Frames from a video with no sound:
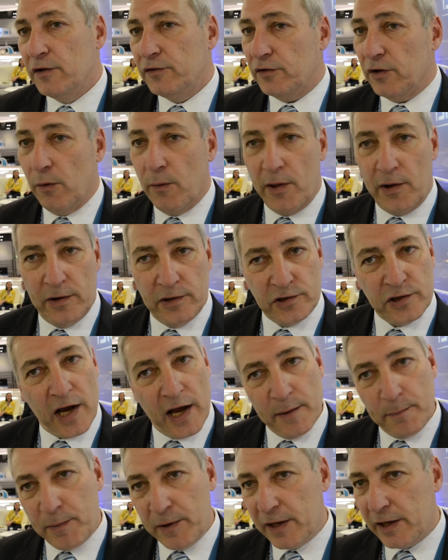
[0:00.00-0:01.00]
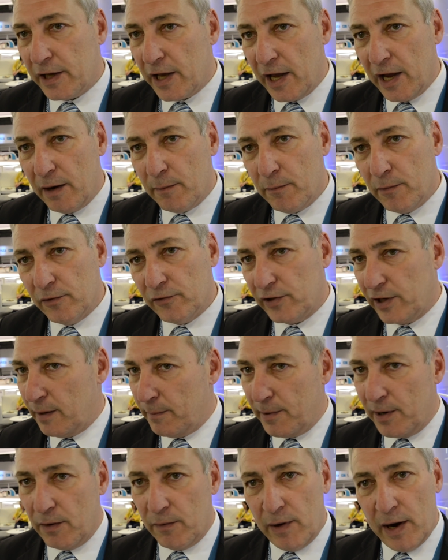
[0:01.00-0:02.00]
So whether it's IP cameras that
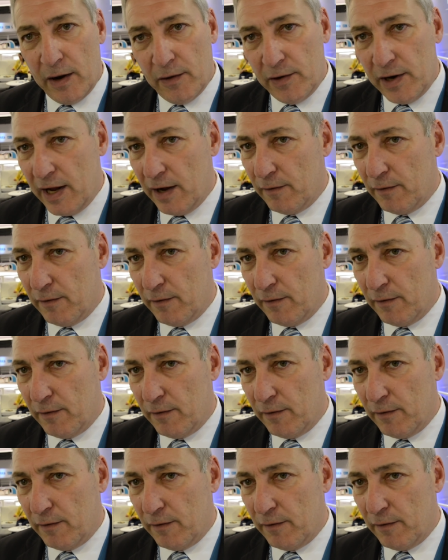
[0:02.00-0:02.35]
have been around